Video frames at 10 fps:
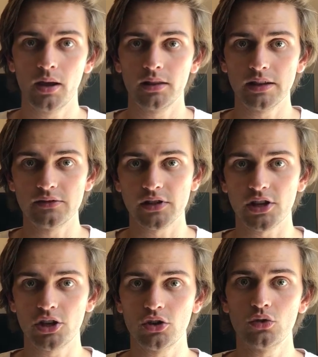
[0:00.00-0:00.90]
leaves a
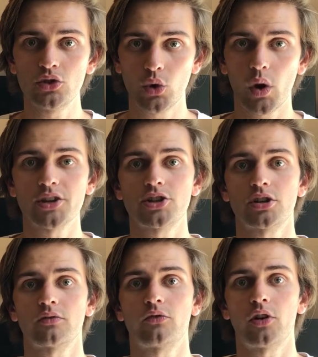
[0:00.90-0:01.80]
huge
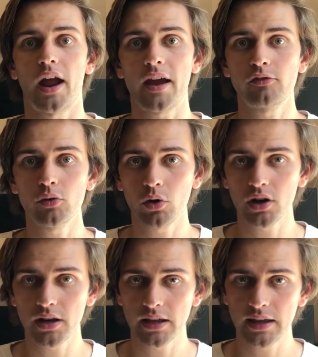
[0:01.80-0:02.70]
question for
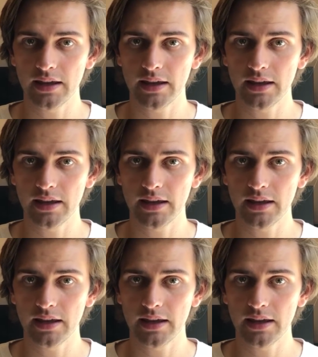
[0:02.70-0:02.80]
everyone